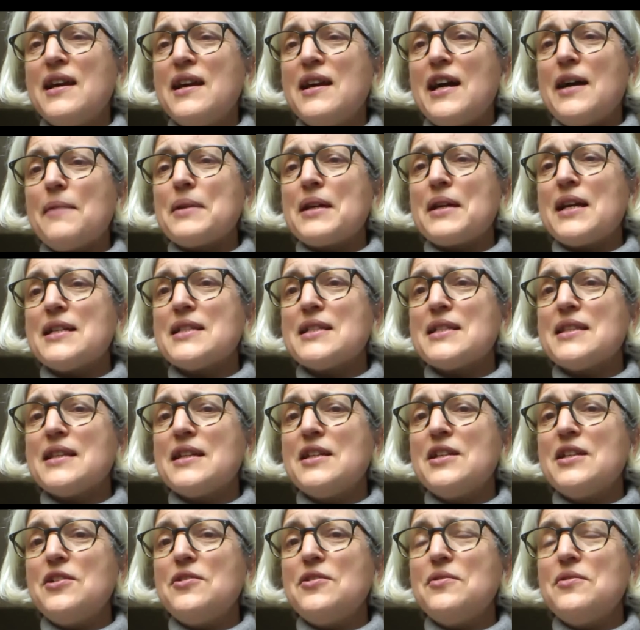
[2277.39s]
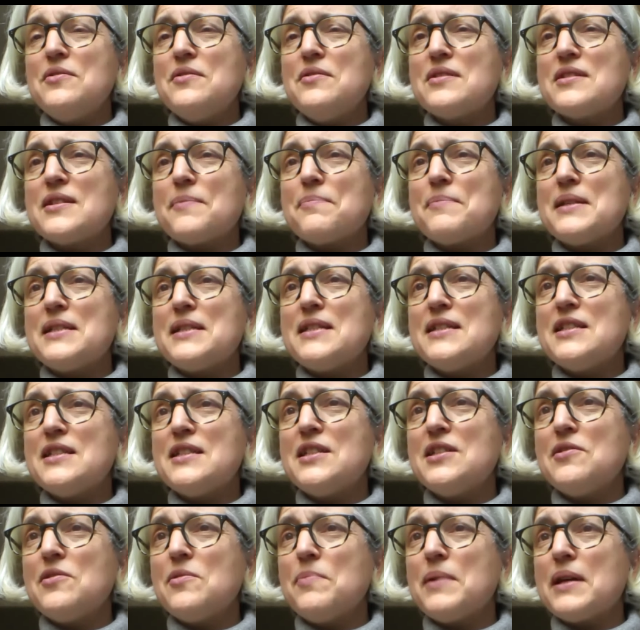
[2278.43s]
application that you submitted
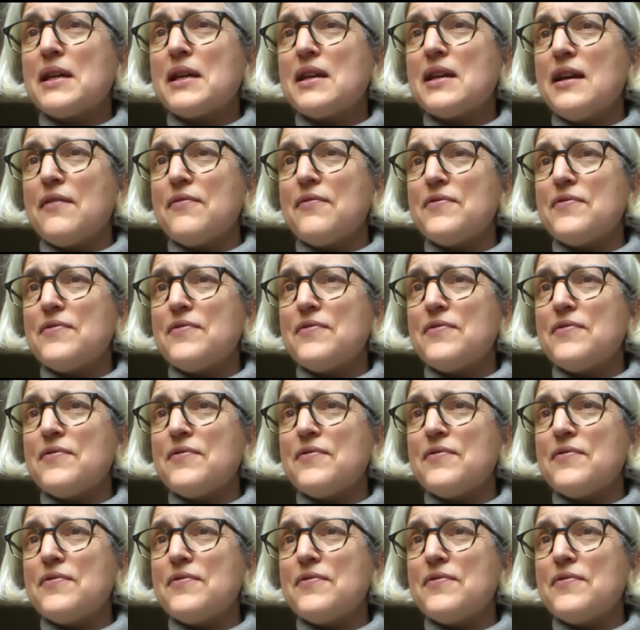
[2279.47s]
to the Big Give.